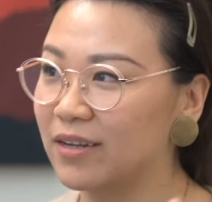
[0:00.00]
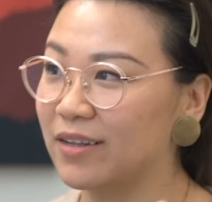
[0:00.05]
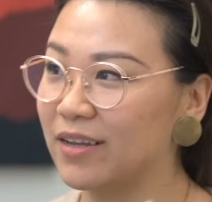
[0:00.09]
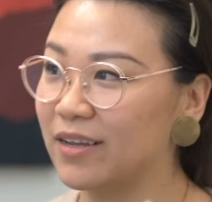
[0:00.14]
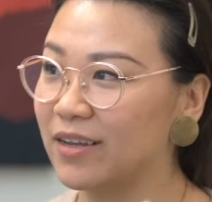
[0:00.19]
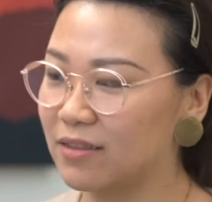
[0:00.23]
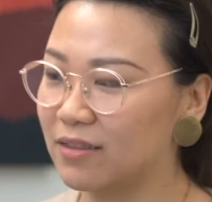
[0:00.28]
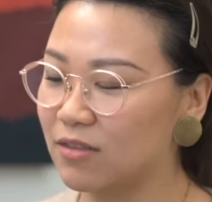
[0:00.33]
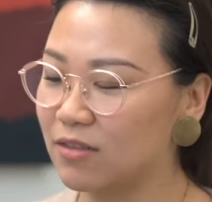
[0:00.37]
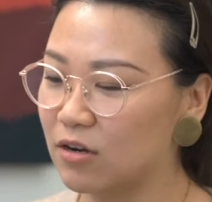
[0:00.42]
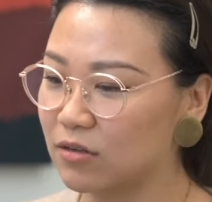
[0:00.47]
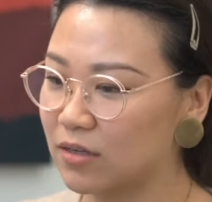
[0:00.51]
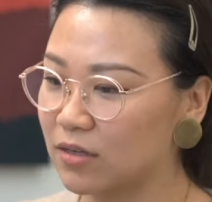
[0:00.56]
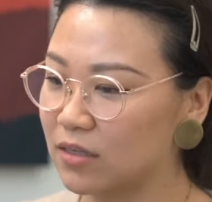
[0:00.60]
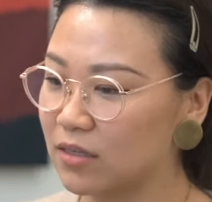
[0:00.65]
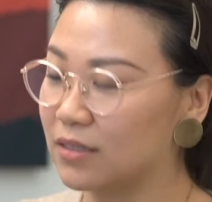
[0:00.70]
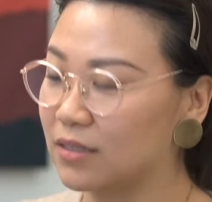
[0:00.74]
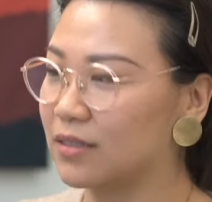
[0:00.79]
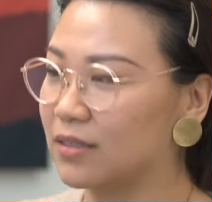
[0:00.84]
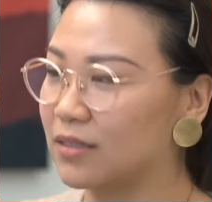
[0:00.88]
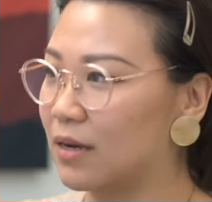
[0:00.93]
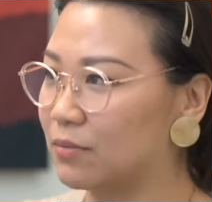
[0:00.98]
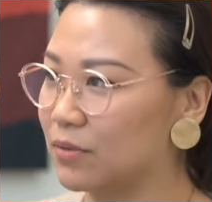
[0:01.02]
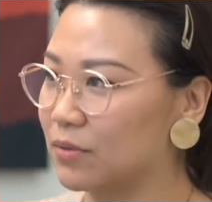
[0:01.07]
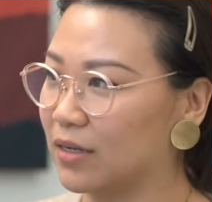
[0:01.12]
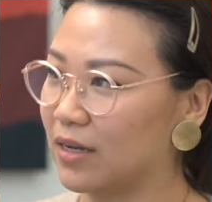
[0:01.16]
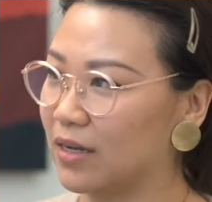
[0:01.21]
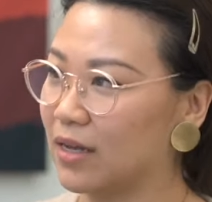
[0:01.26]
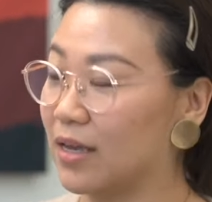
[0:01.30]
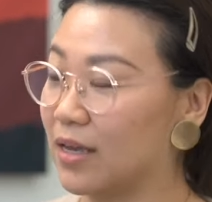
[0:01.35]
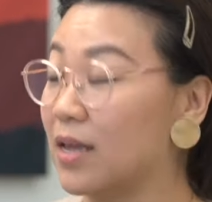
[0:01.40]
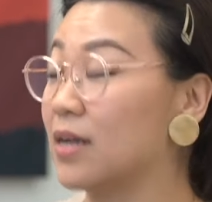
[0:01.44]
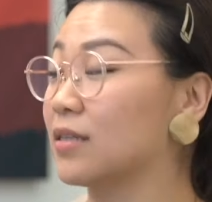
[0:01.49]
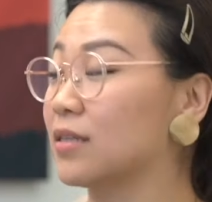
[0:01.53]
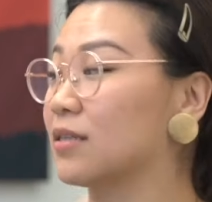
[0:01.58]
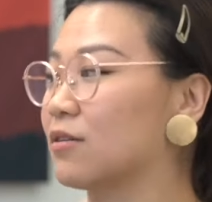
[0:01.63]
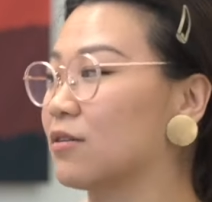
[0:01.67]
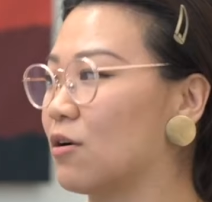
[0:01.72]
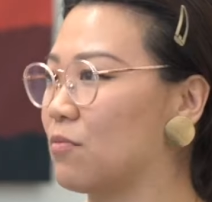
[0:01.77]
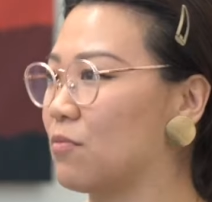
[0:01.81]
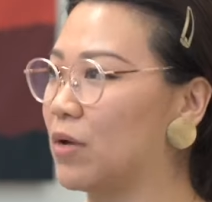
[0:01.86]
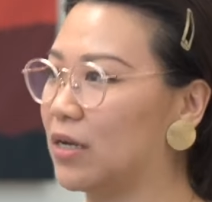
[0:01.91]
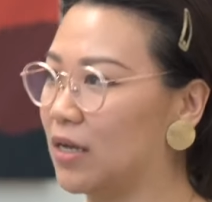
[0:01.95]
Like there's like steps. Like I can't
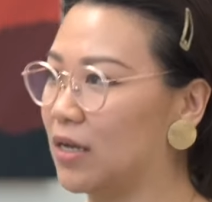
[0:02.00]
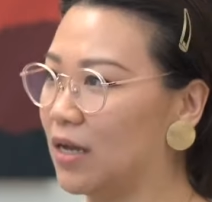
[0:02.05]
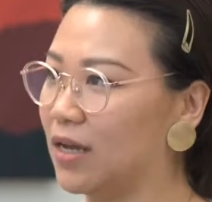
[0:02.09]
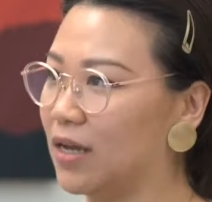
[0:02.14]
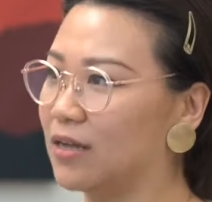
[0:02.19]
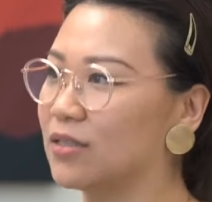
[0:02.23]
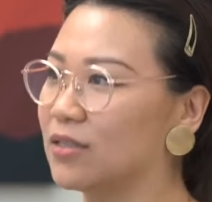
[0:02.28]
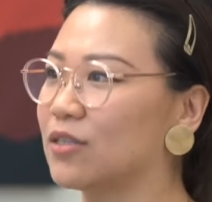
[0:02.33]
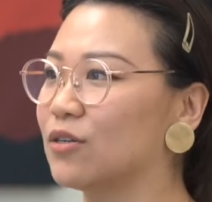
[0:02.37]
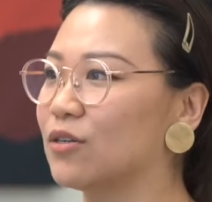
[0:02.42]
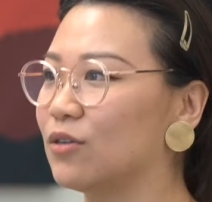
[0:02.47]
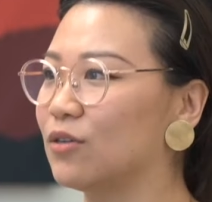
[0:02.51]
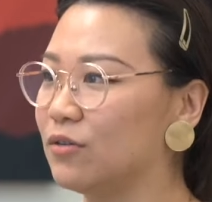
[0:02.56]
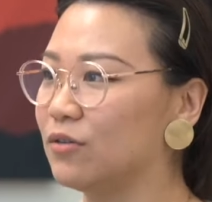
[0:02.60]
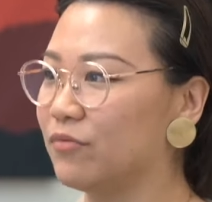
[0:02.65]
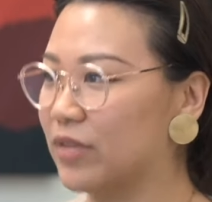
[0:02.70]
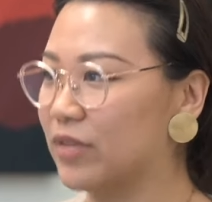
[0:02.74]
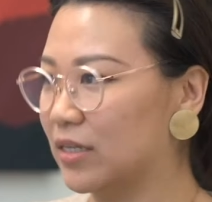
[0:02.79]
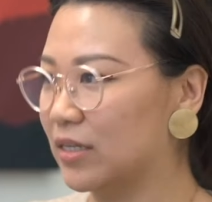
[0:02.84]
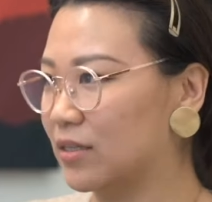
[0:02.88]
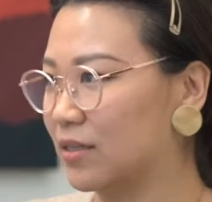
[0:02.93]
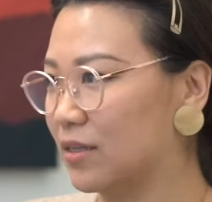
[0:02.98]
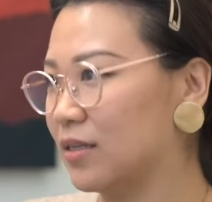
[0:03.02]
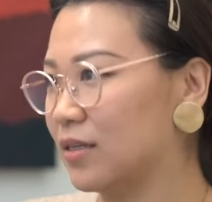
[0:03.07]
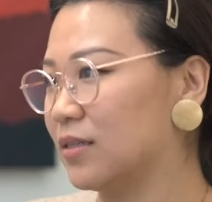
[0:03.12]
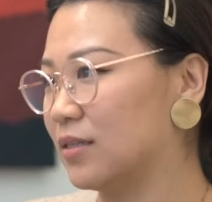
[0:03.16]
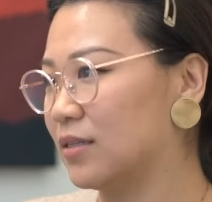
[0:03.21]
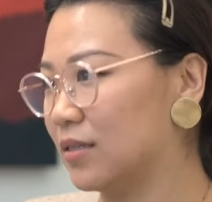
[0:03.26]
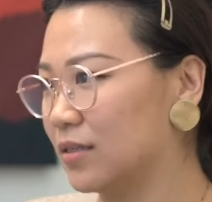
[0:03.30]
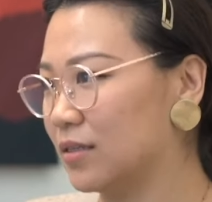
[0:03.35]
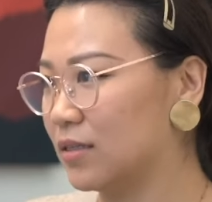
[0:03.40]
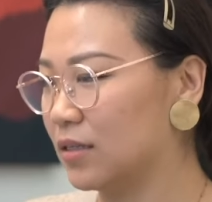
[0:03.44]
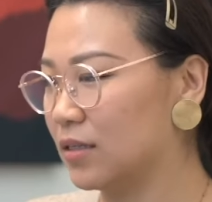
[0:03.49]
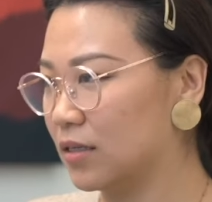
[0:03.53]
start my day until this, and this.